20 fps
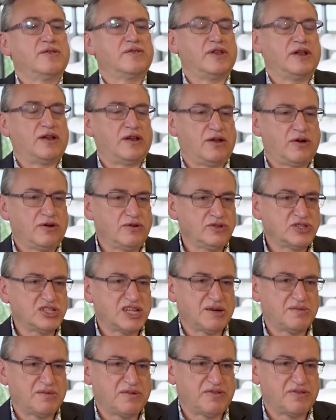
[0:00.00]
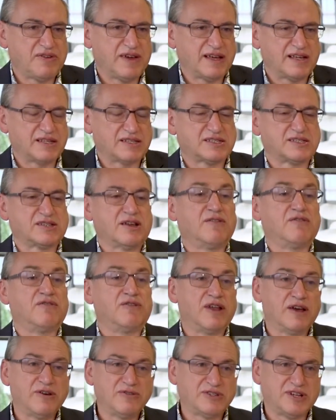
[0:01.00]
The long-term effects of
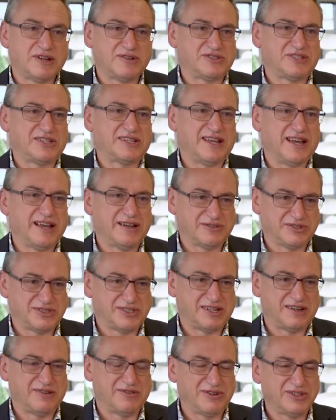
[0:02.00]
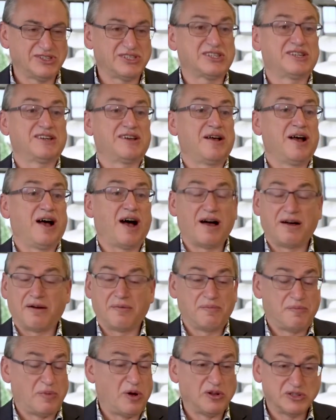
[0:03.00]
low-dose inhaled steroids are
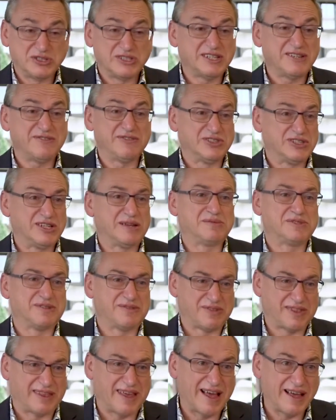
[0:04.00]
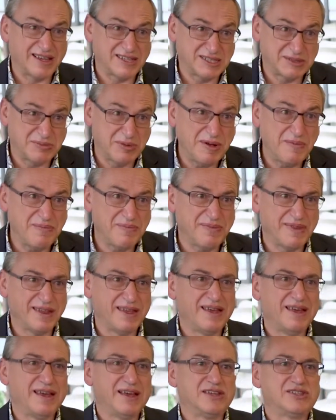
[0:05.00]
positive in terms of the asthma.
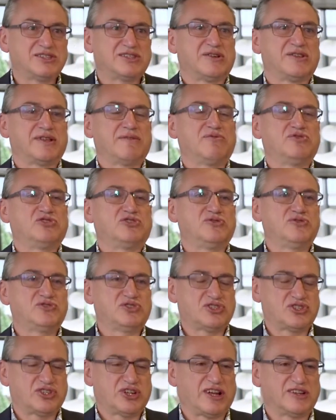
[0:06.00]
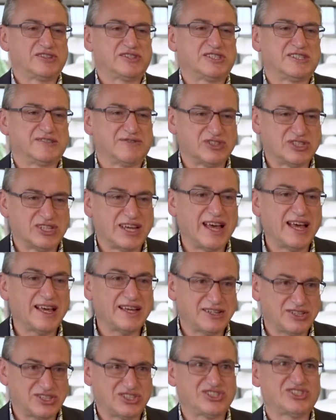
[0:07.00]
So they reduce the chances of
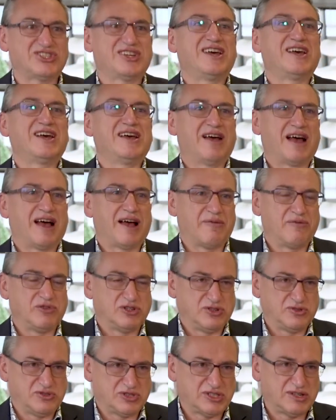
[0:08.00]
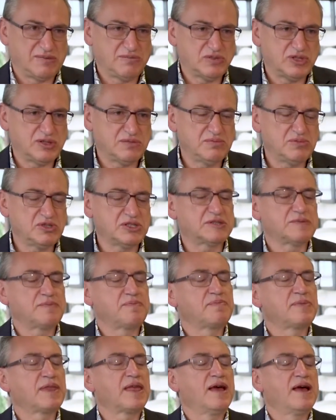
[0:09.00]
attacks, reduce symptoms,
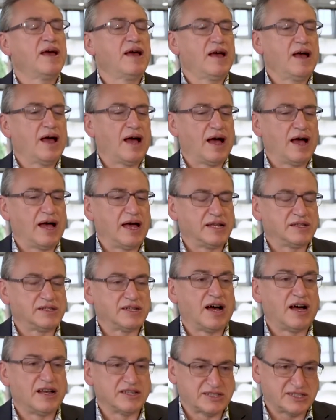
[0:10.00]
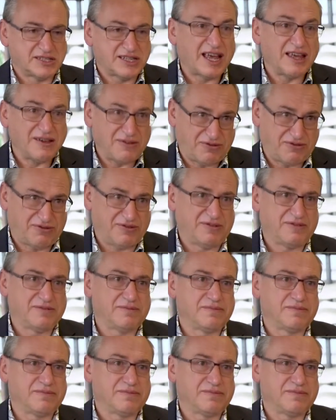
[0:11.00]
and are safe.